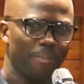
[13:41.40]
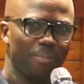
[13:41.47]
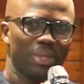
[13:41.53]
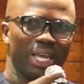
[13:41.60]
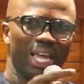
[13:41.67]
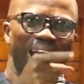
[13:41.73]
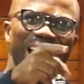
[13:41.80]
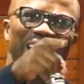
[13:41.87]

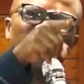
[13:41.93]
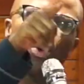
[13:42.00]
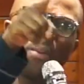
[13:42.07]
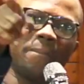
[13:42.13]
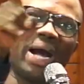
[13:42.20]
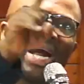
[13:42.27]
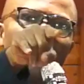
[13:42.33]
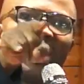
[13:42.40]
He is
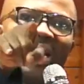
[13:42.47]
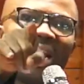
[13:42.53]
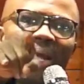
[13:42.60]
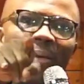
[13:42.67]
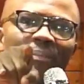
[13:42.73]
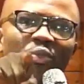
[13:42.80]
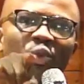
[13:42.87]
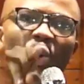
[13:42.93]
reminding him,
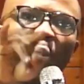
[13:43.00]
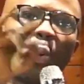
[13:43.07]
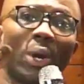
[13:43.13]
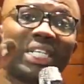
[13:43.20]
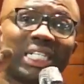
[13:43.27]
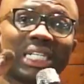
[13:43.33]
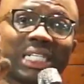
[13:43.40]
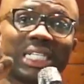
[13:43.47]
which
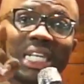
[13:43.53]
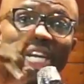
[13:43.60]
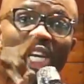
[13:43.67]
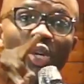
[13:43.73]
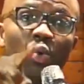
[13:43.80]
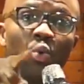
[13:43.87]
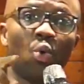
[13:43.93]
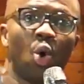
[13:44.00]
is in
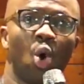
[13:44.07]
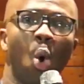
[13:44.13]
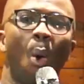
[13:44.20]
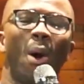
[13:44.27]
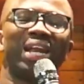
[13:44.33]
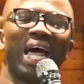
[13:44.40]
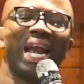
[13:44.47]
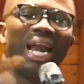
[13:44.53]
you when I
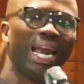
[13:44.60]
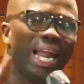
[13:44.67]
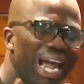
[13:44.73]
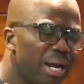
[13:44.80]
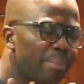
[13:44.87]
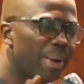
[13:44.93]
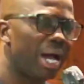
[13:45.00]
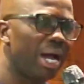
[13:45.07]
laid my
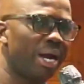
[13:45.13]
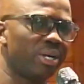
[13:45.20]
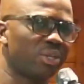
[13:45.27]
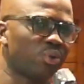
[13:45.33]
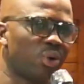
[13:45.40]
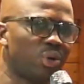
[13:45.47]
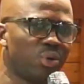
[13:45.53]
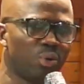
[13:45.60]
hands on
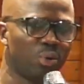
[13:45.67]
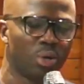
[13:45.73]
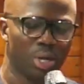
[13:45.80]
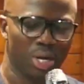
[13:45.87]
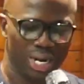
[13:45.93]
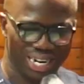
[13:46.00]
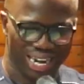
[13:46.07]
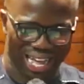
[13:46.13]
you,
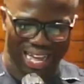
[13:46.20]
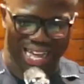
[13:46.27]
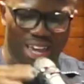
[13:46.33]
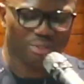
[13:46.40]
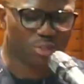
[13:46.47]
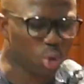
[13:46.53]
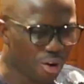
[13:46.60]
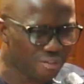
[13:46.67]
the gift
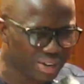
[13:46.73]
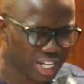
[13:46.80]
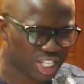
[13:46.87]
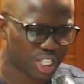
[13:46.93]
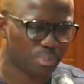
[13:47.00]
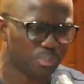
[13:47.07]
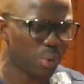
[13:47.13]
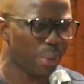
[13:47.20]
of the
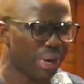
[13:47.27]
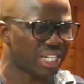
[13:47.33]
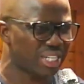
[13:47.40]
Spirit